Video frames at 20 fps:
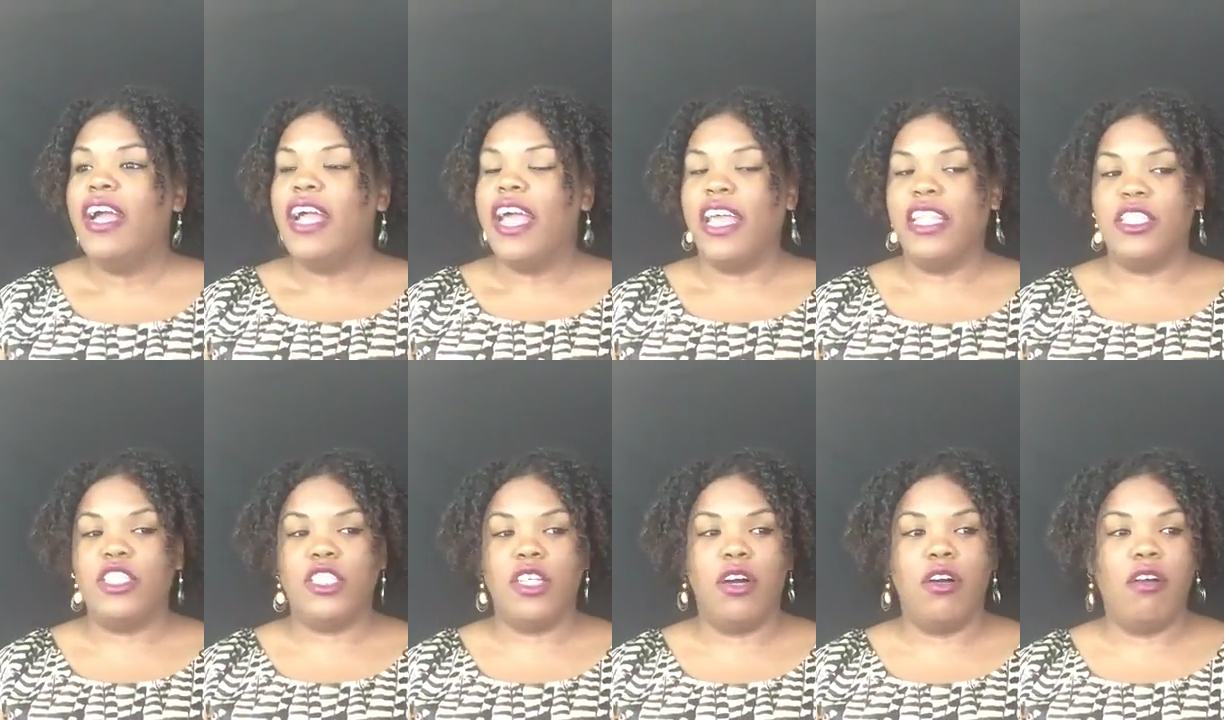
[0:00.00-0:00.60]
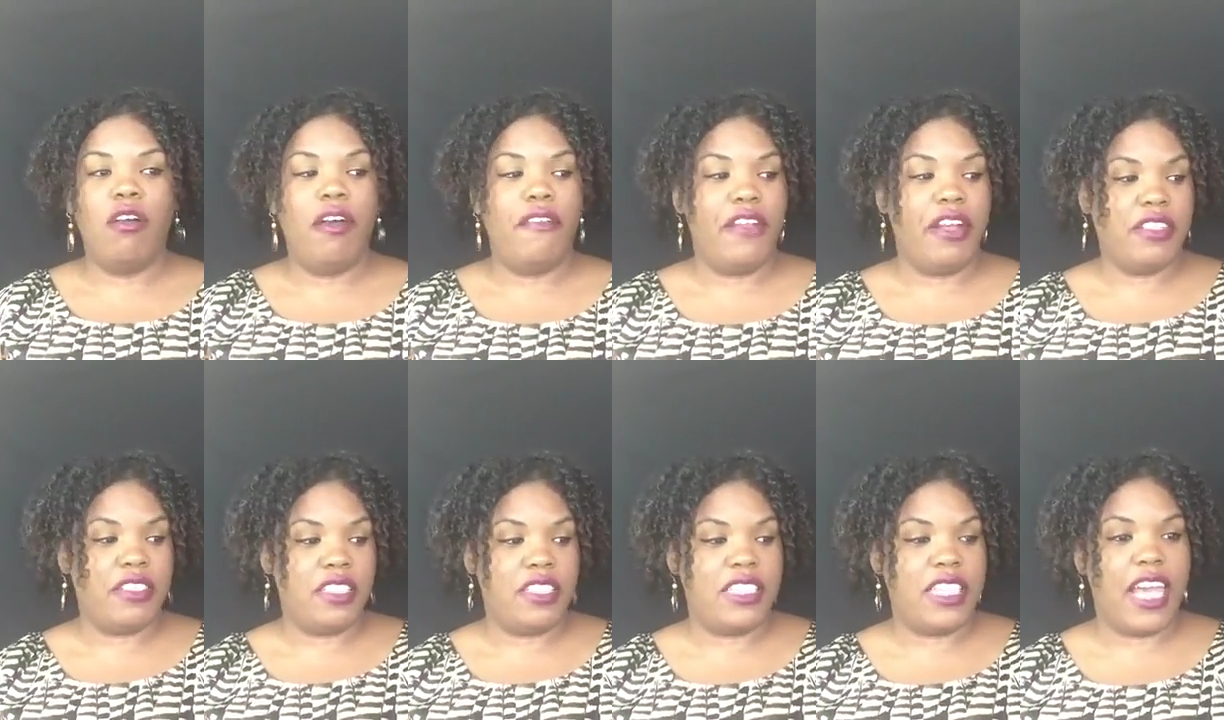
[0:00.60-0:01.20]
And so there's
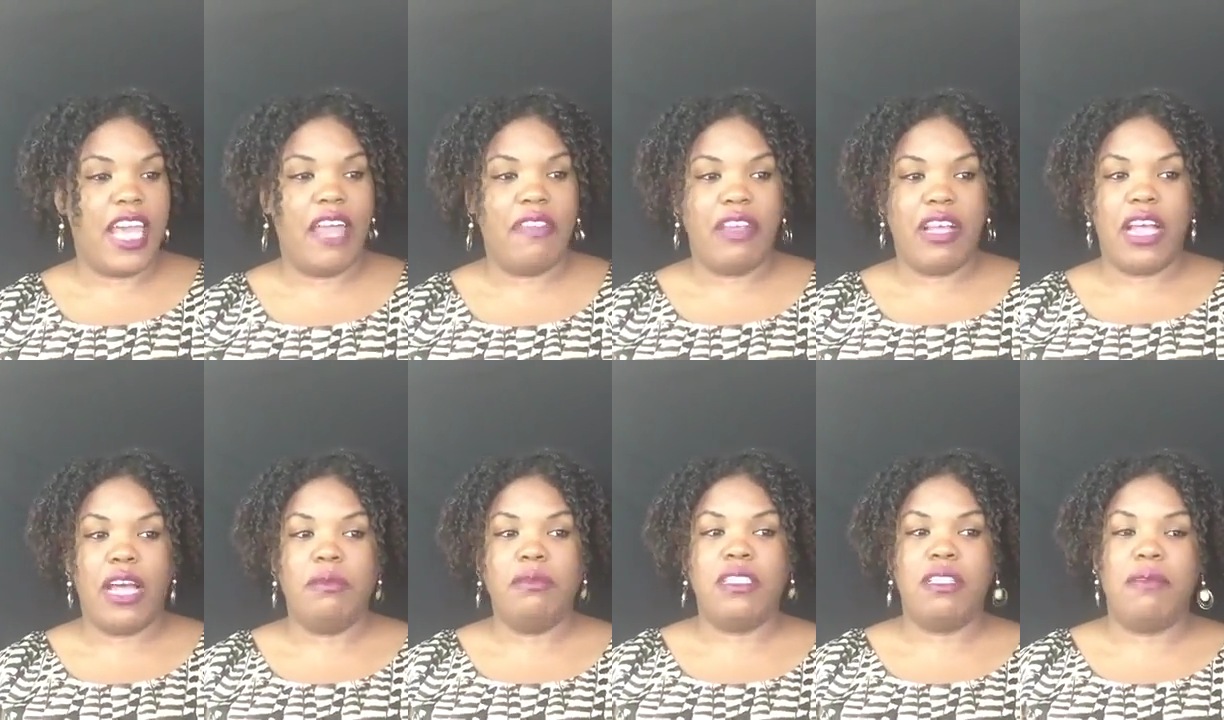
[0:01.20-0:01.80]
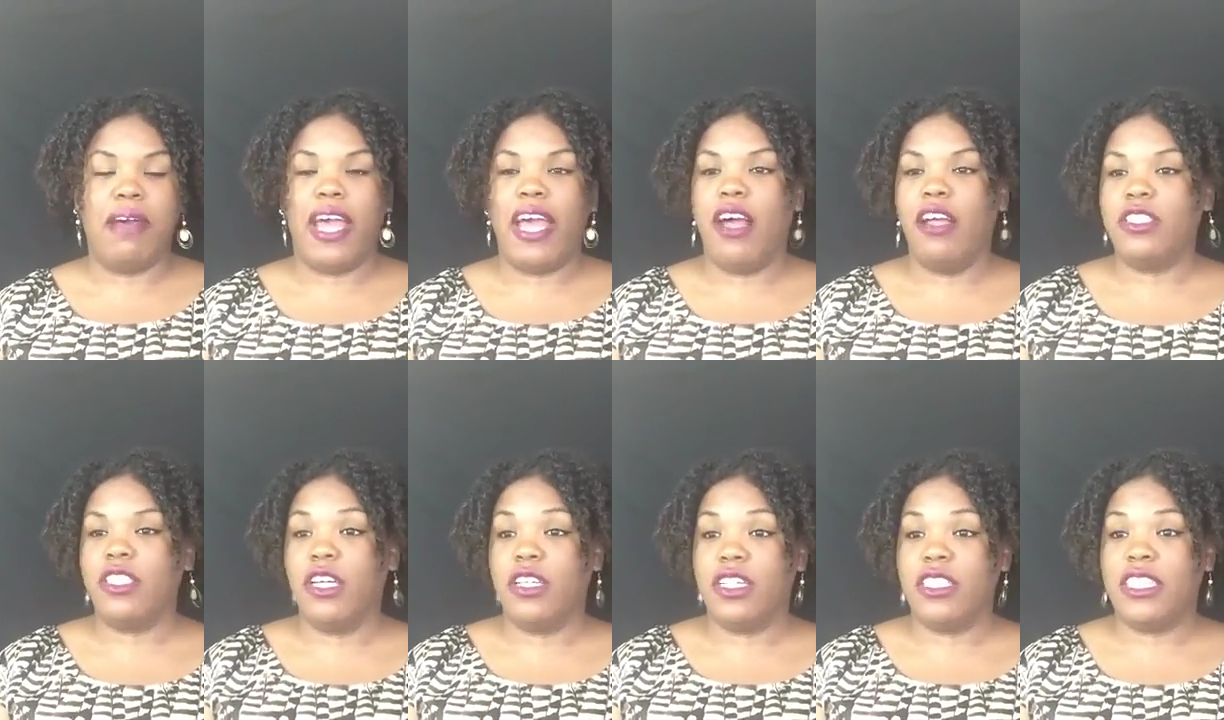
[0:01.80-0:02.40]
this cat that comes to my house
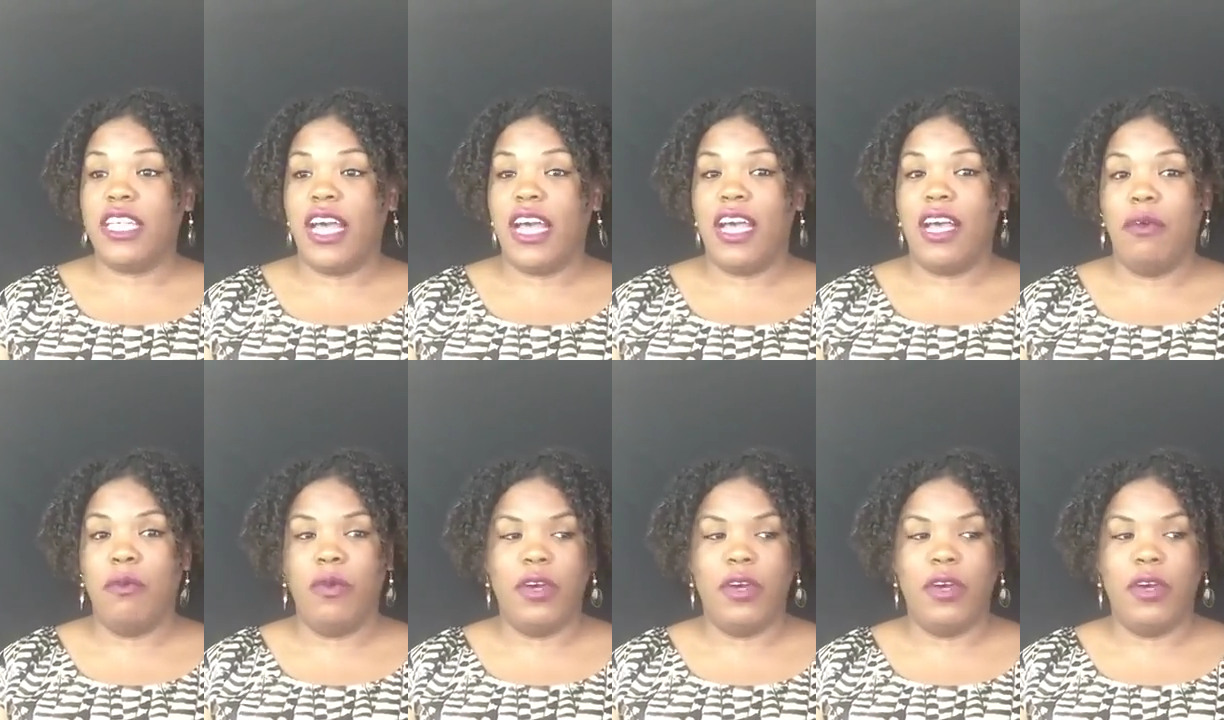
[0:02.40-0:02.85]
all the time.